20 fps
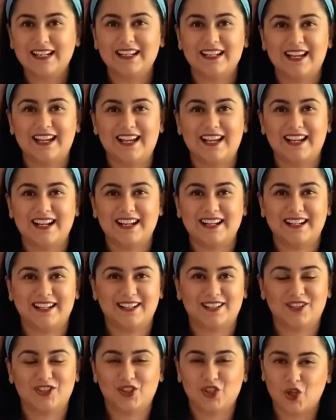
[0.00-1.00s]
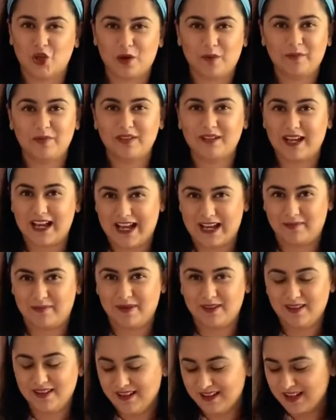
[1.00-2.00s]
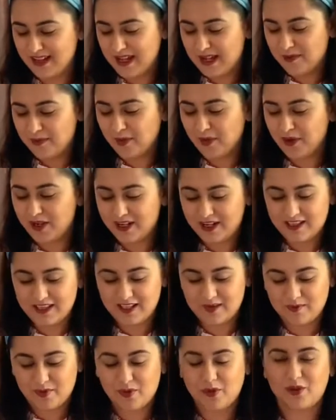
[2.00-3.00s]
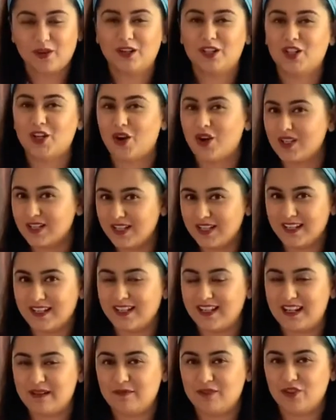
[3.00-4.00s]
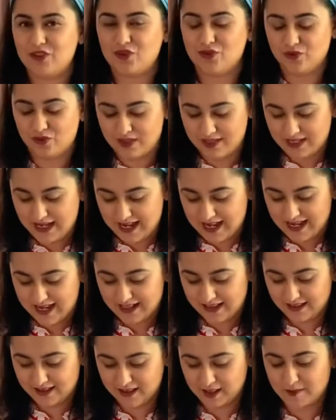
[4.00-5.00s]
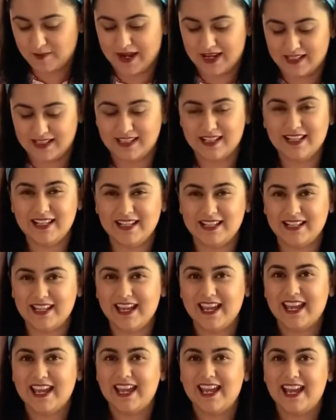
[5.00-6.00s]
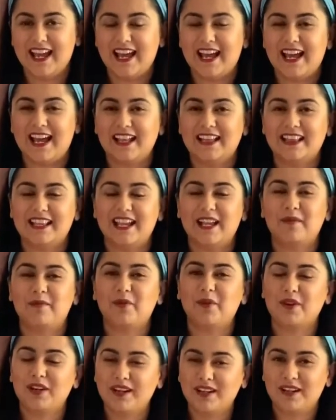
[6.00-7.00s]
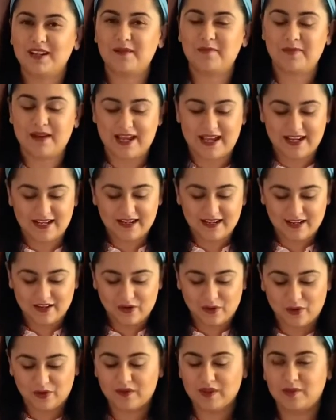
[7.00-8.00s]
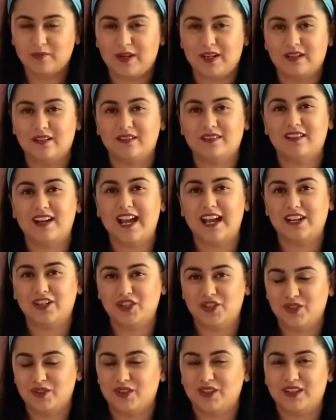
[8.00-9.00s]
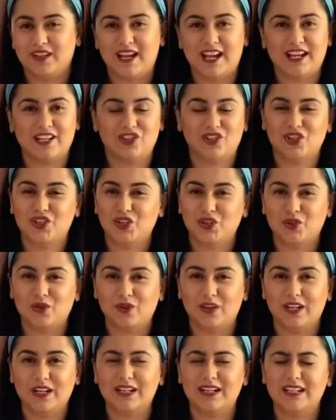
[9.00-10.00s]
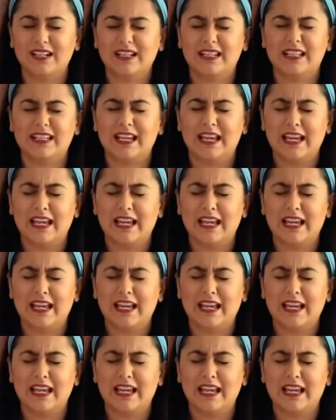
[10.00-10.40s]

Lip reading: and chop the apple, put it in this bowl, toss it in lemon juice and the spices, and then put it in a pan along with butter and sugar and just cook it till it's